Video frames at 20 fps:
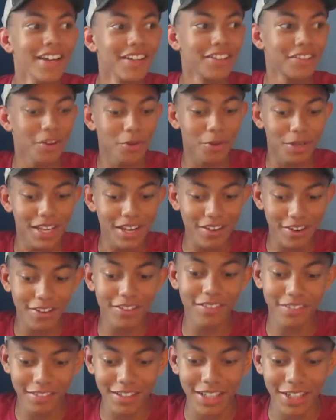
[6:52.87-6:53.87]
So
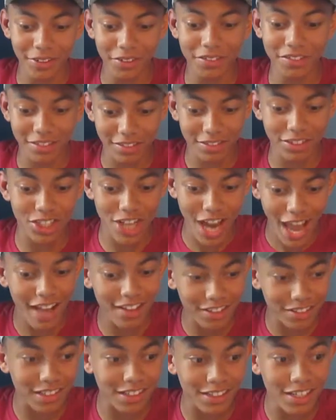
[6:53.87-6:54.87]
here's
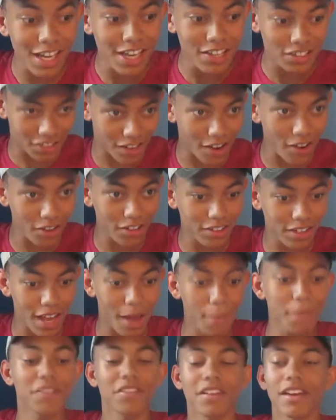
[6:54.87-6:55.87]
Jackson, scared of
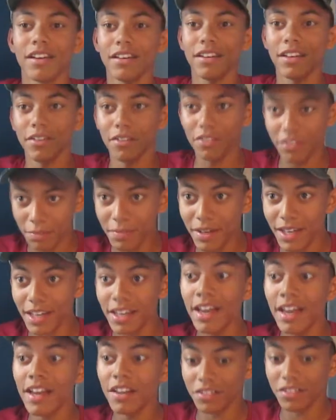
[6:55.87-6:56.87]
depths, and here's
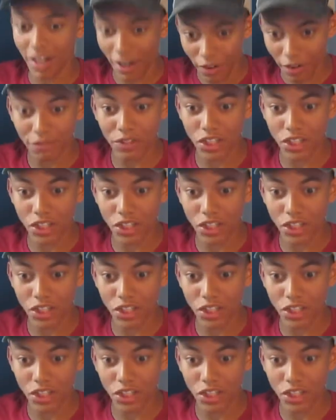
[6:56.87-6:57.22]
me, scared of